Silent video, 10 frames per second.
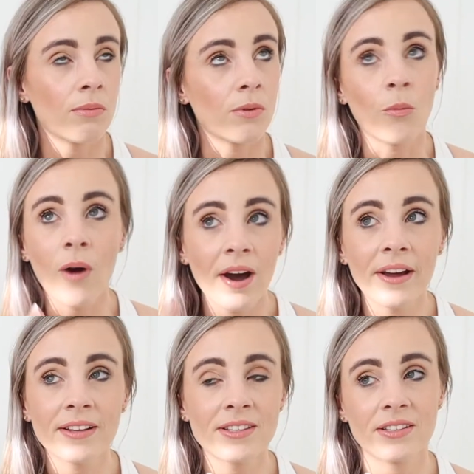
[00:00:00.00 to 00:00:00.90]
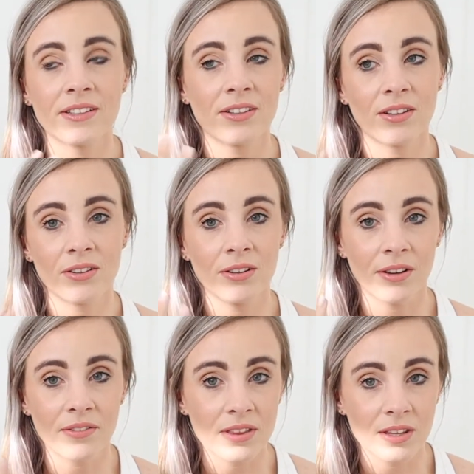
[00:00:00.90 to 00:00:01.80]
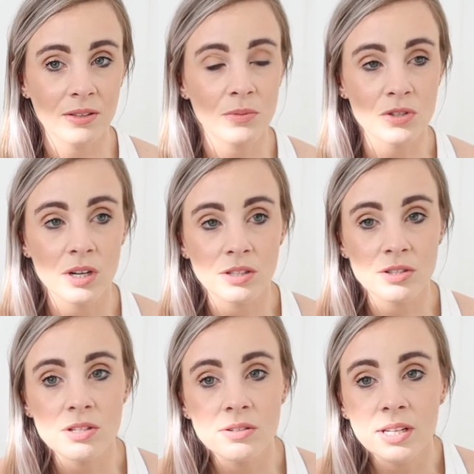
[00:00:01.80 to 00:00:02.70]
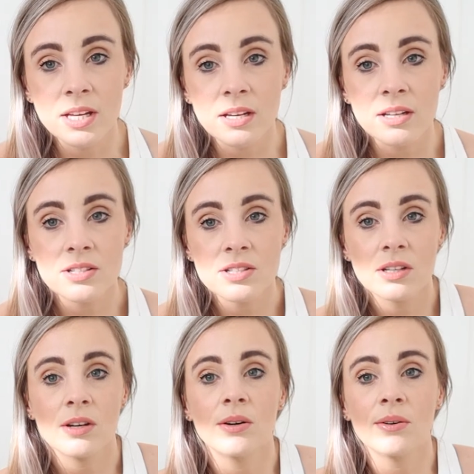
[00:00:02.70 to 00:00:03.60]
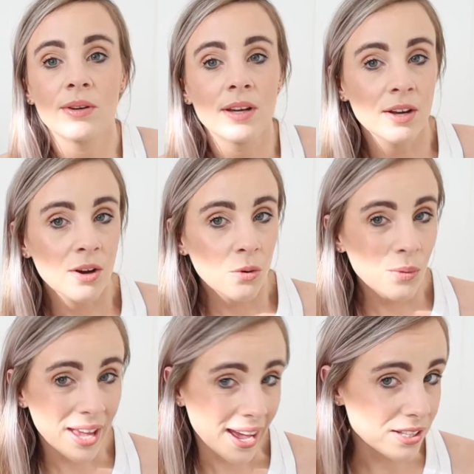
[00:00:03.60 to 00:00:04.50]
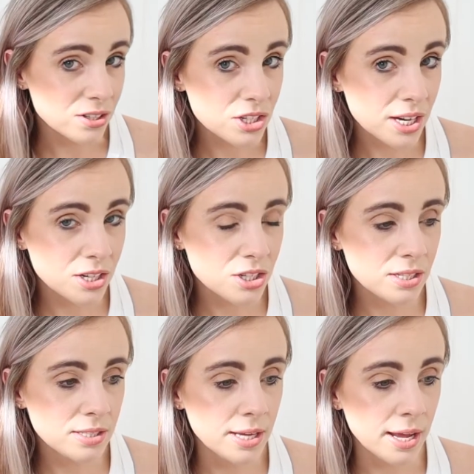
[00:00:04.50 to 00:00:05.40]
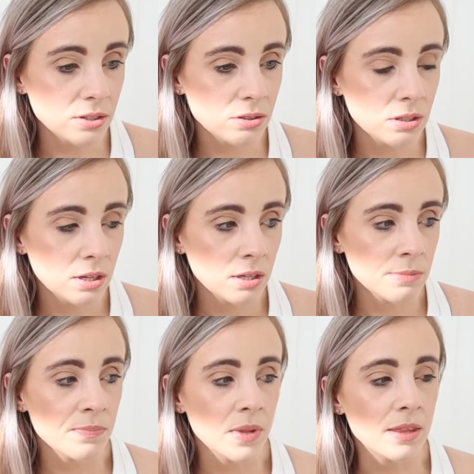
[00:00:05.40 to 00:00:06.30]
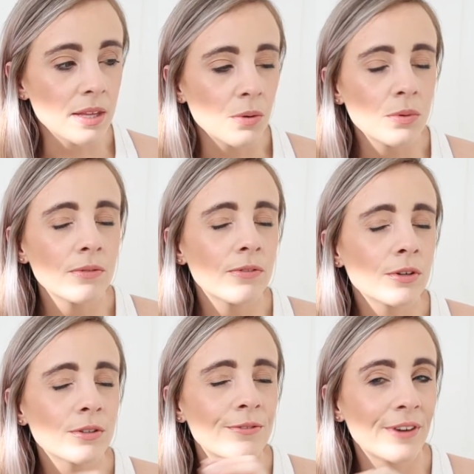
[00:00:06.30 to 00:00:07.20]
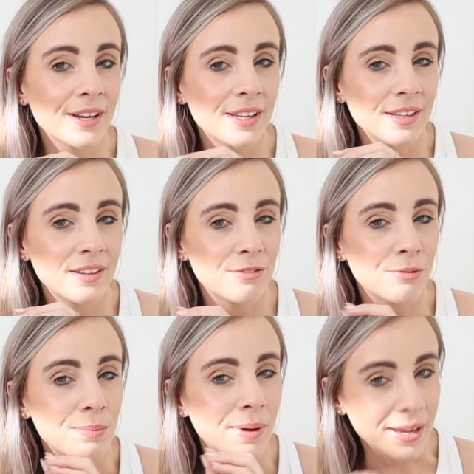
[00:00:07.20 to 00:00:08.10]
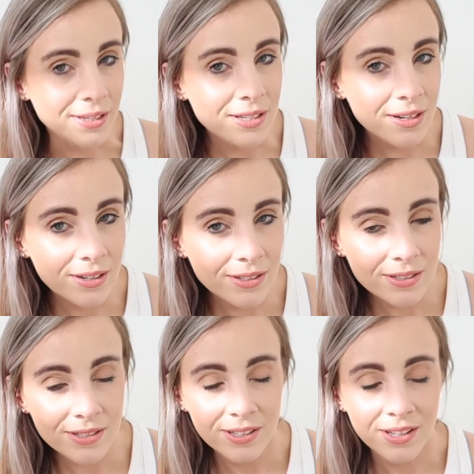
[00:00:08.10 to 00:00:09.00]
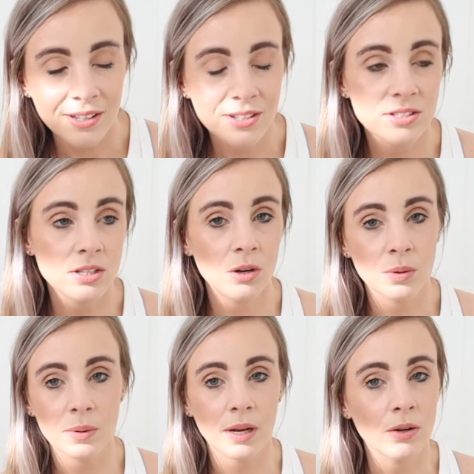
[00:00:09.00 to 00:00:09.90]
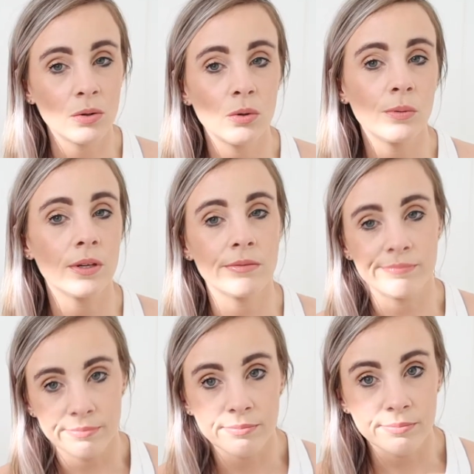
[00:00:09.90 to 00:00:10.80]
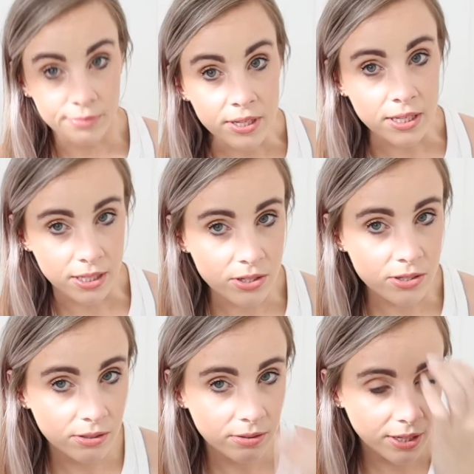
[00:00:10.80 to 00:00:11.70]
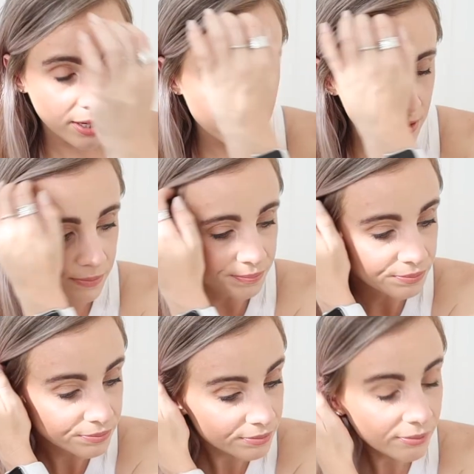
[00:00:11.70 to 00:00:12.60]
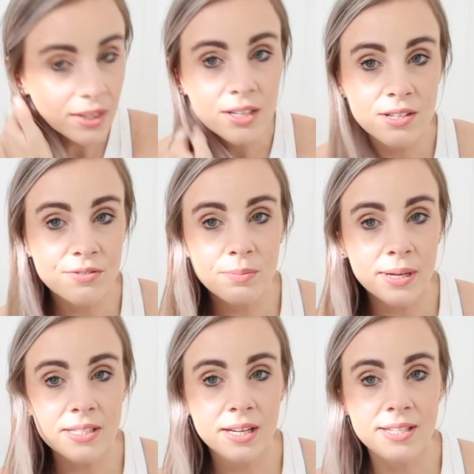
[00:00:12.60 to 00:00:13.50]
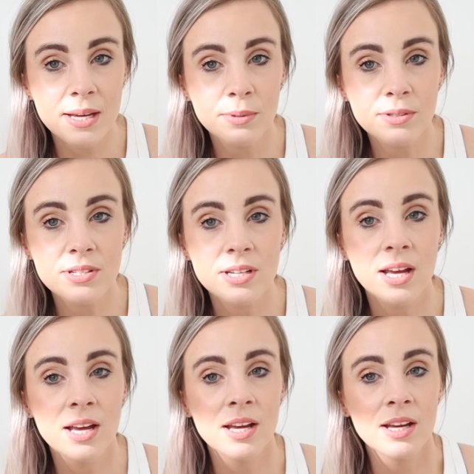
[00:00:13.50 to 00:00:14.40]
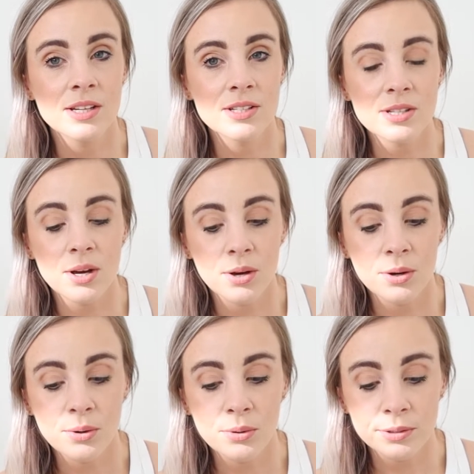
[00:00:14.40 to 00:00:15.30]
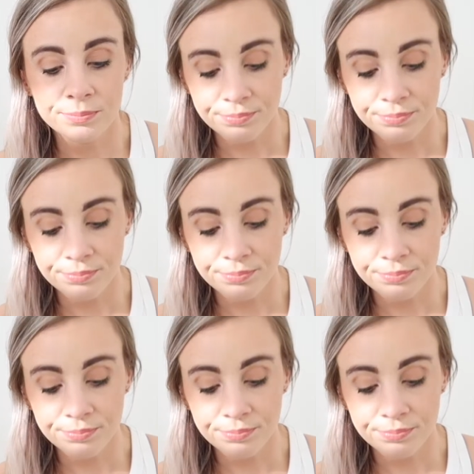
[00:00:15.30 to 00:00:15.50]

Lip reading: the whites and, you know, everything that we're trying to do in here. So we had to change it, and they would have looked funny if we painted it. So we were like, cool, we need to get different bedside tables. So